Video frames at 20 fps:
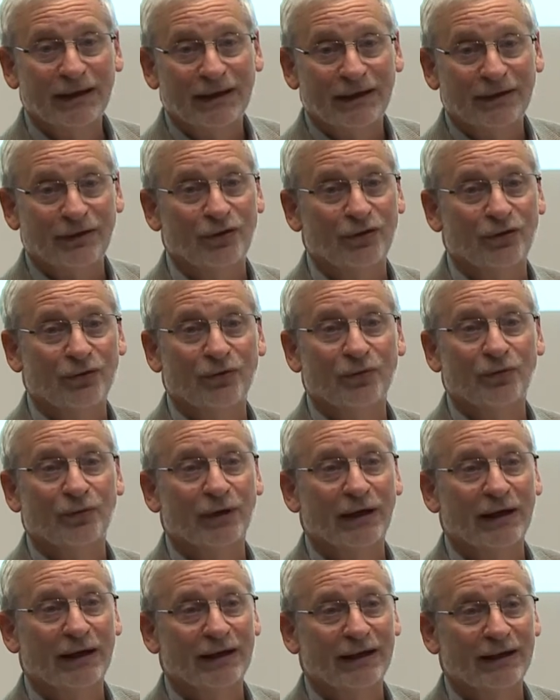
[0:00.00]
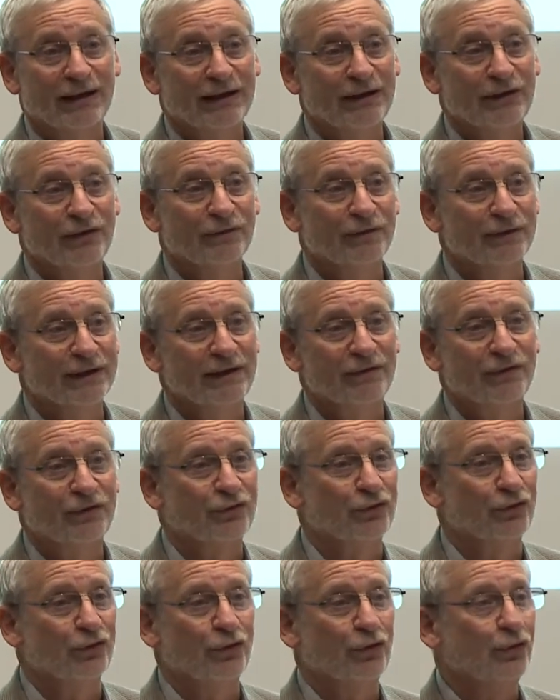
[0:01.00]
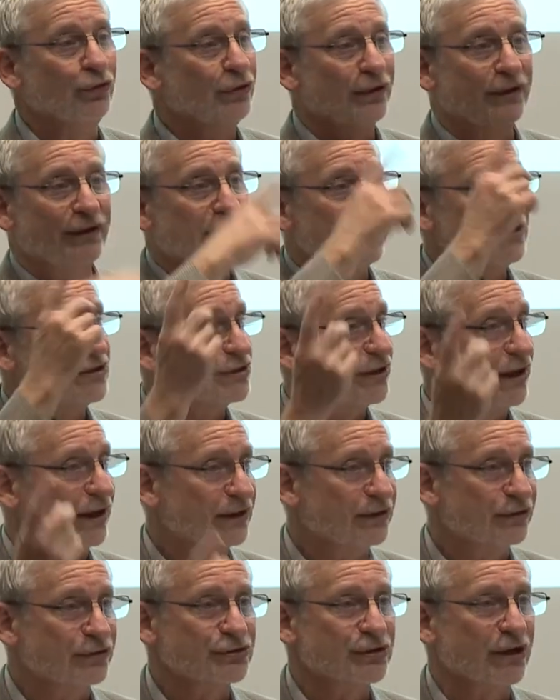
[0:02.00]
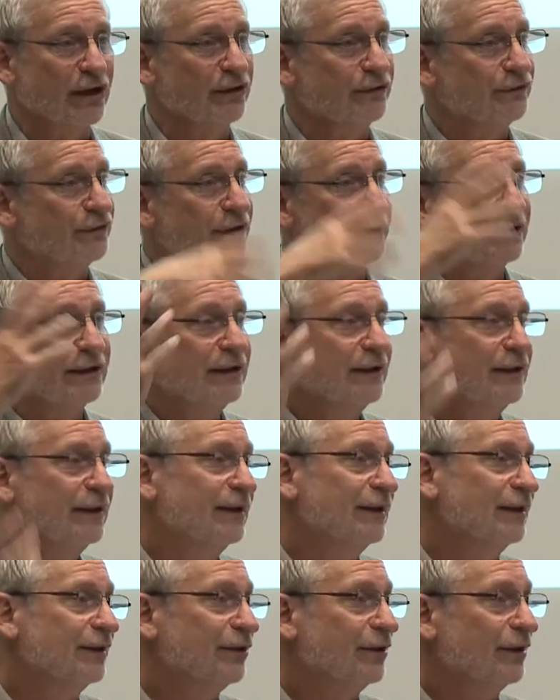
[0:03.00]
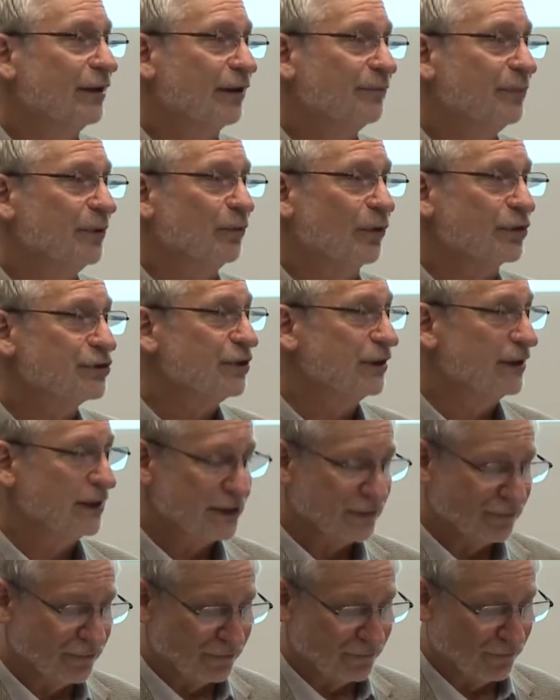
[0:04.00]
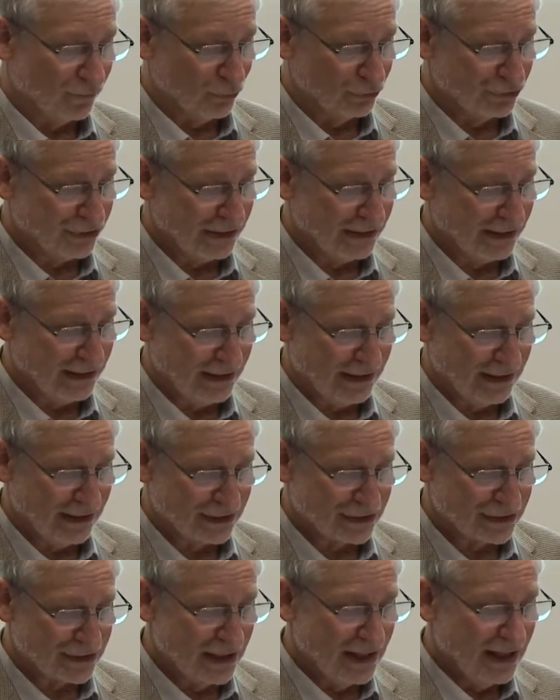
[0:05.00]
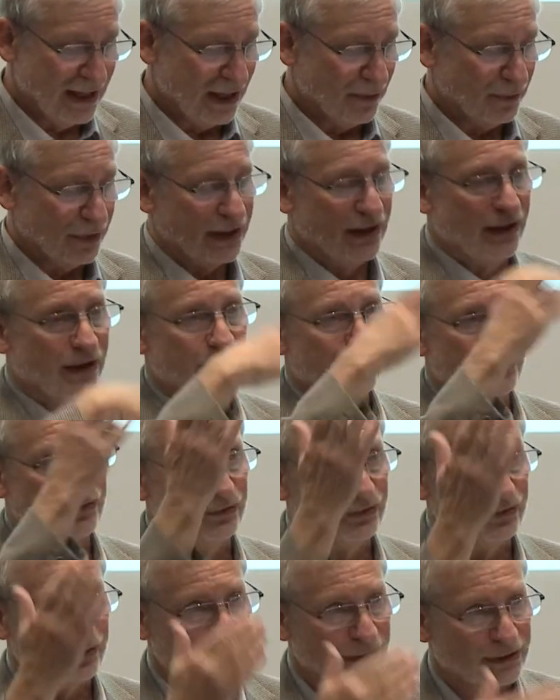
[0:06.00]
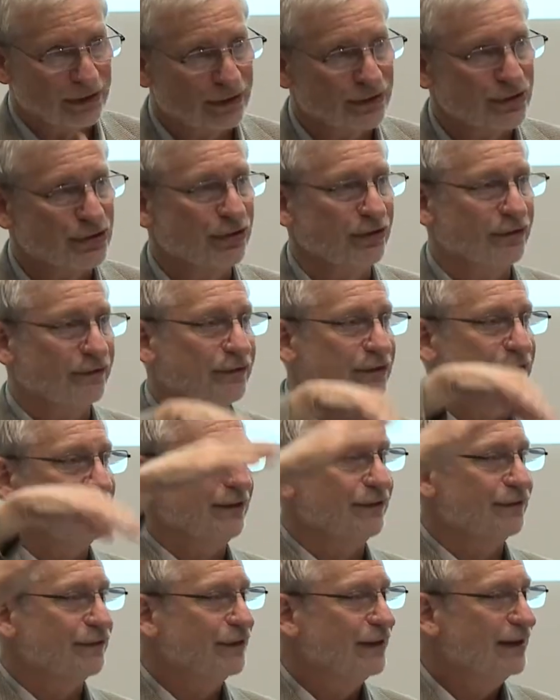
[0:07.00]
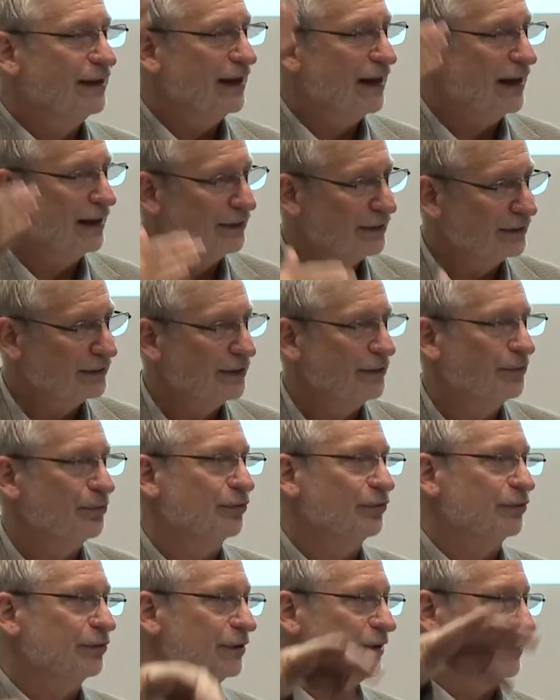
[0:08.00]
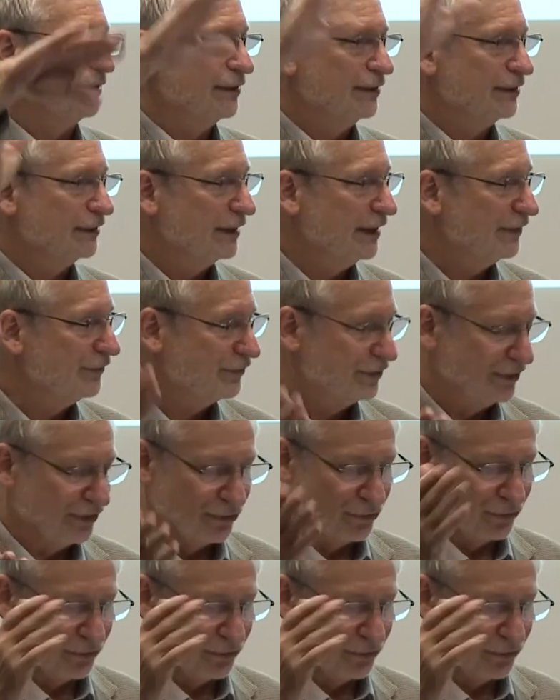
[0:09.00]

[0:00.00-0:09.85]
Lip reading: you've lived through these cycles over, I've been watching this for 40 years, and we go through the Conservative and the Liberal and the left and the